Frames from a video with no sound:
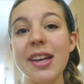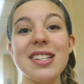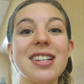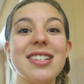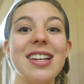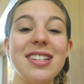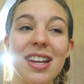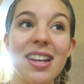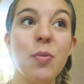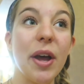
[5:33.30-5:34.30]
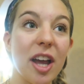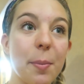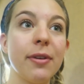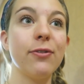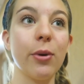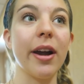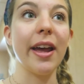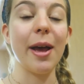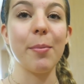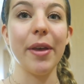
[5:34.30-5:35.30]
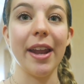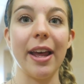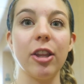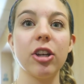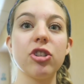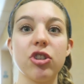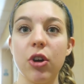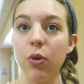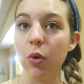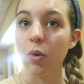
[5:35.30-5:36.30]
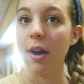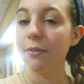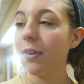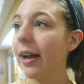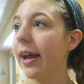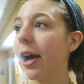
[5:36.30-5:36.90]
it's because I did wake up at four A M and I look so rough right